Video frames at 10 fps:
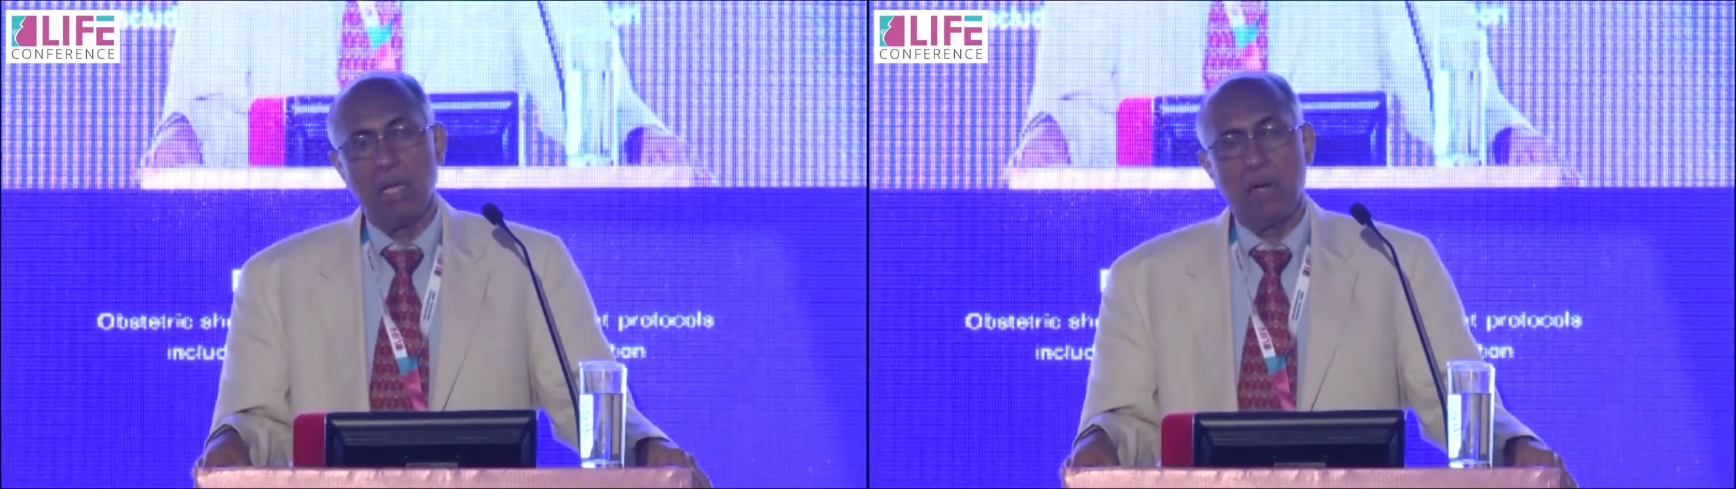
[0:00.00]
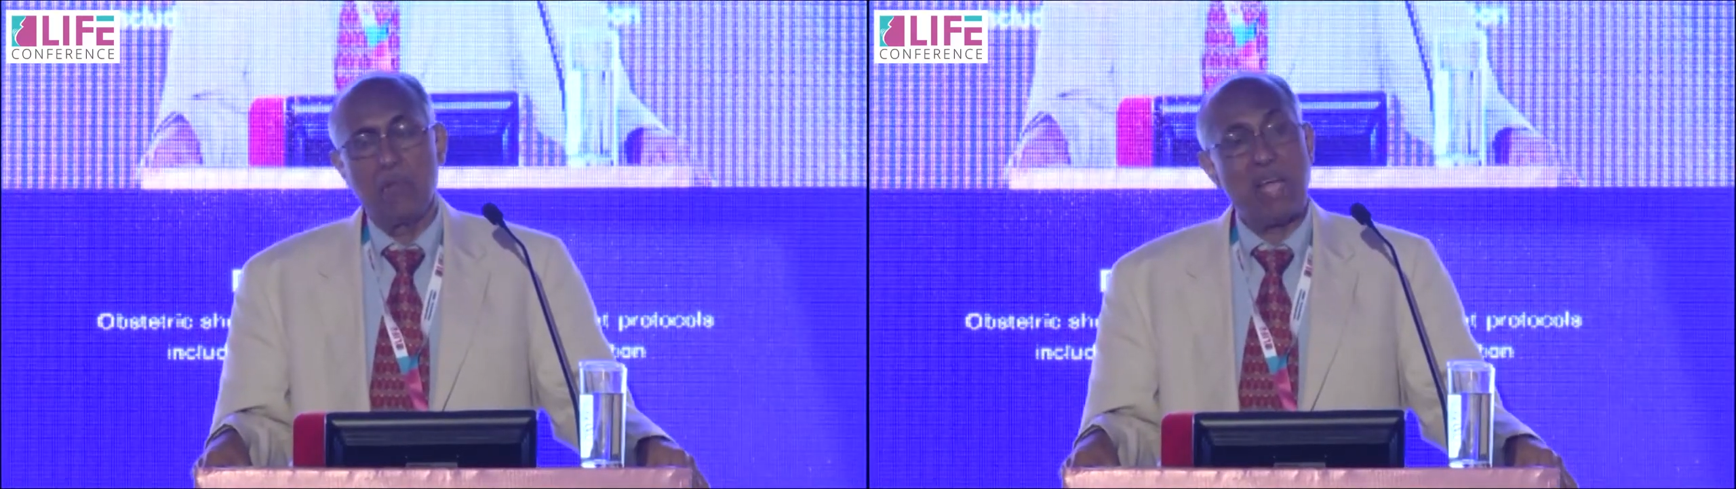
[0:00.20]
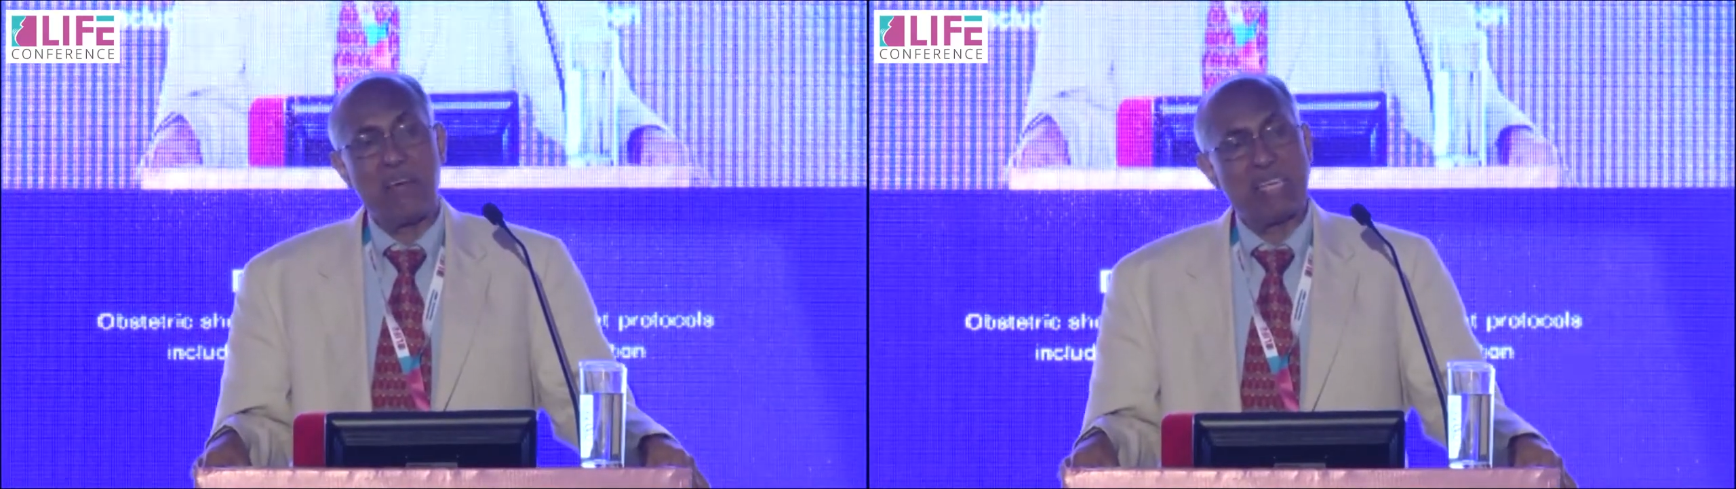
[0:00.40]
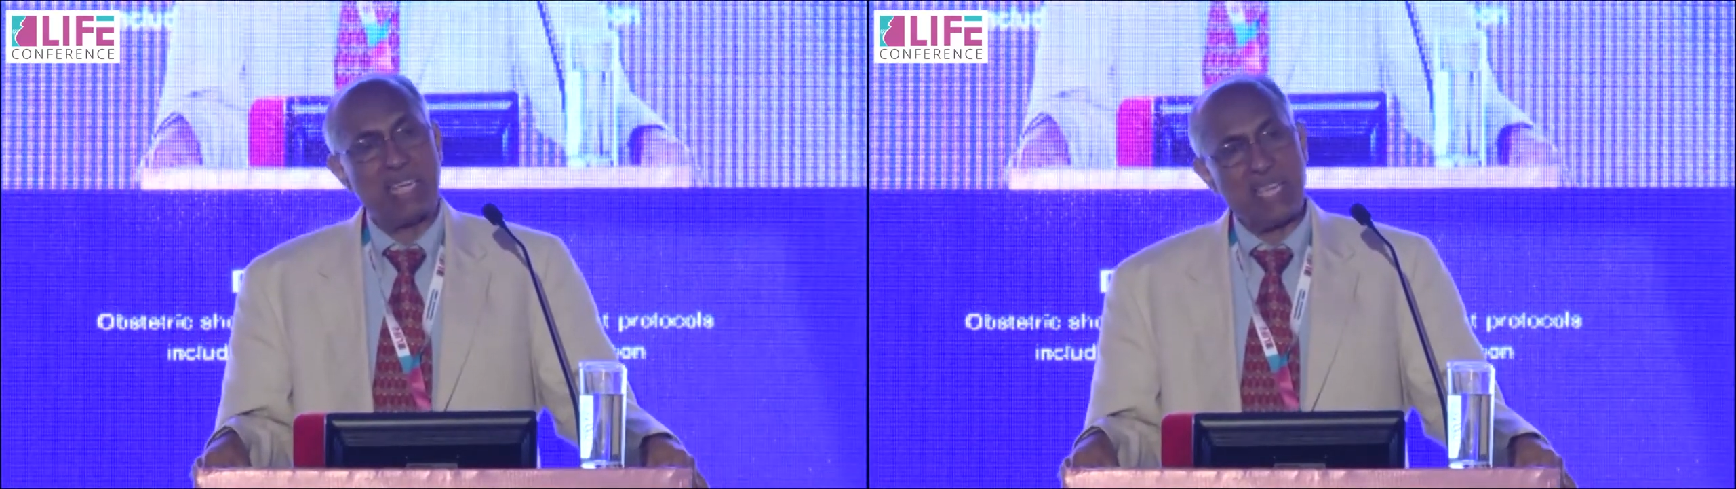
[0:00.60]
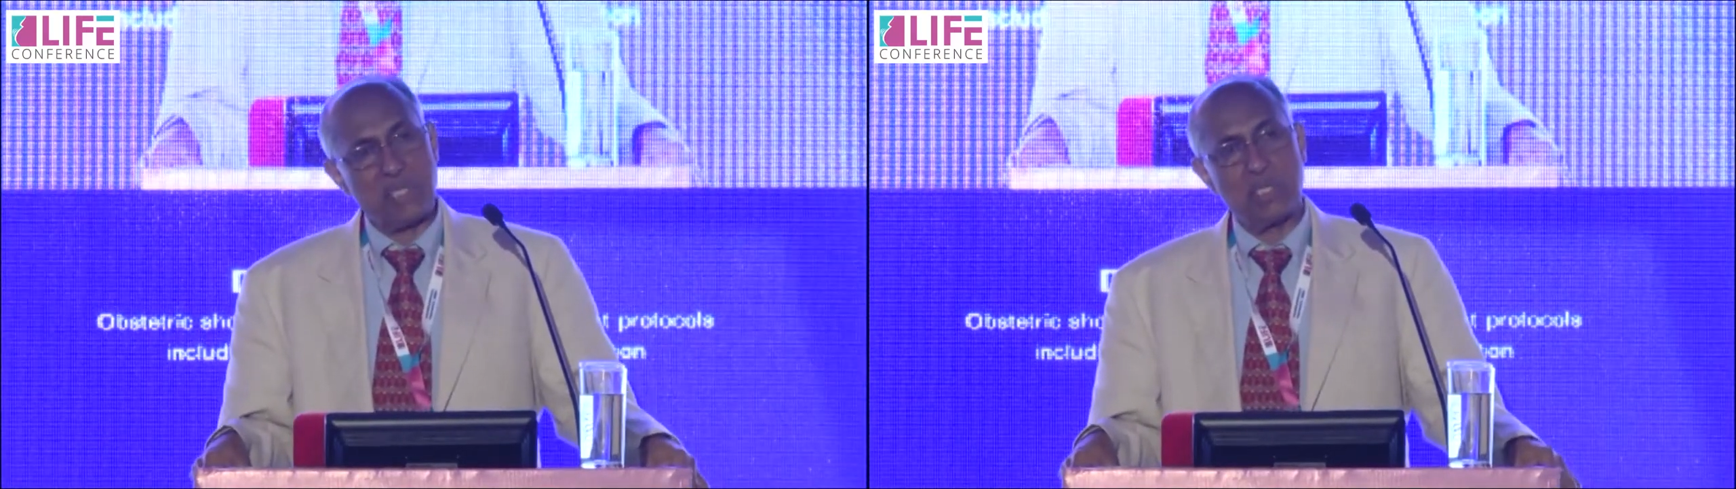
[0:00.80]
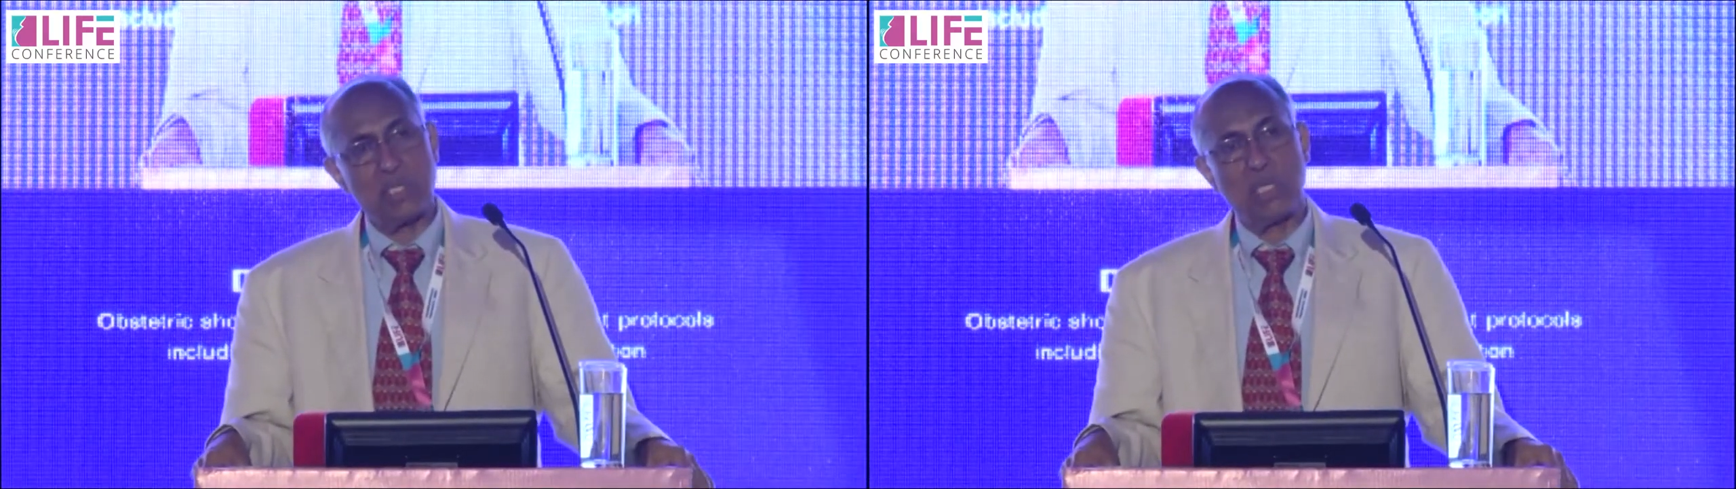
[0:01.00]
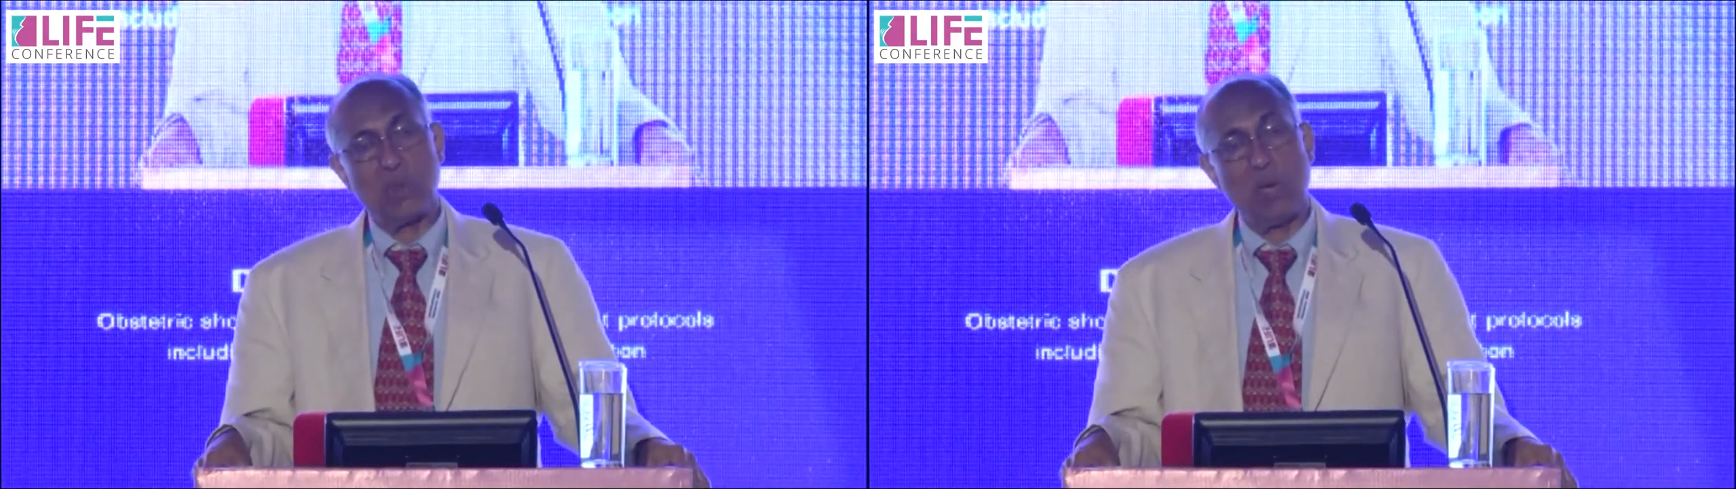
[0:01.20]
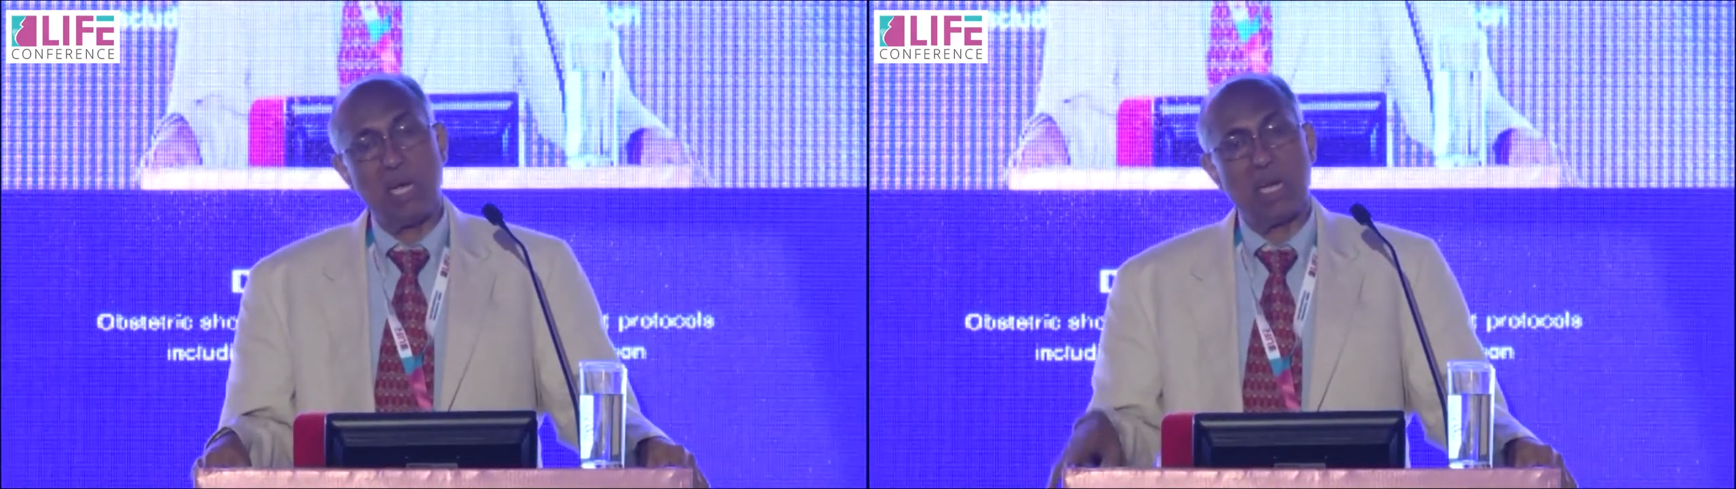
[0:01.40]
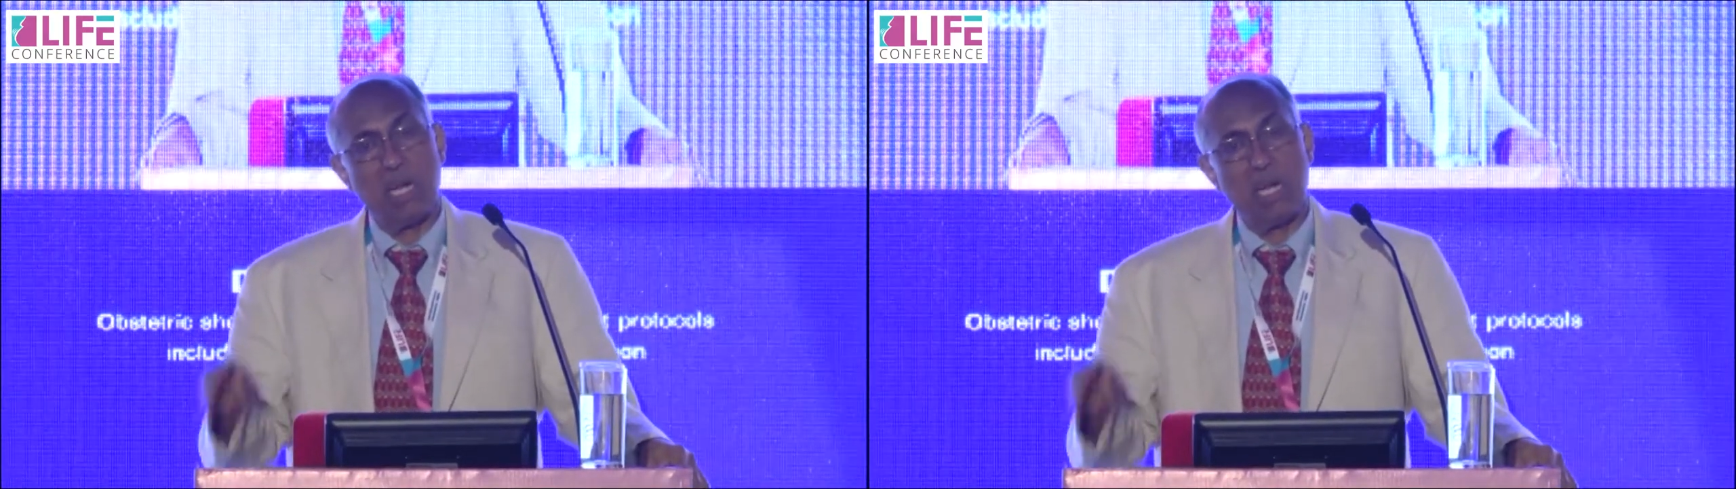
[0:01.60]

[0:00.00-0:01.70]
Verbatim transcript: We have had cases where